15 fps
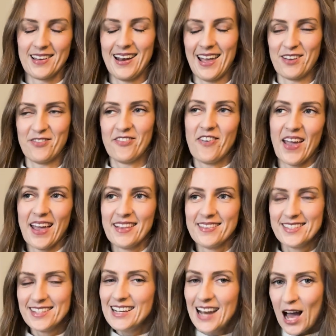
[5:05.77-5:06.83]
like
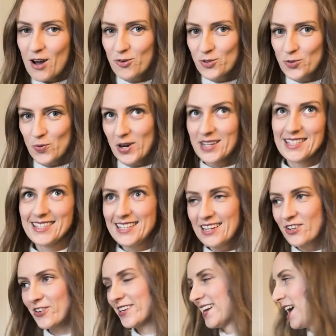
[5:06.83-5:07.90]
fancy loungewear, secret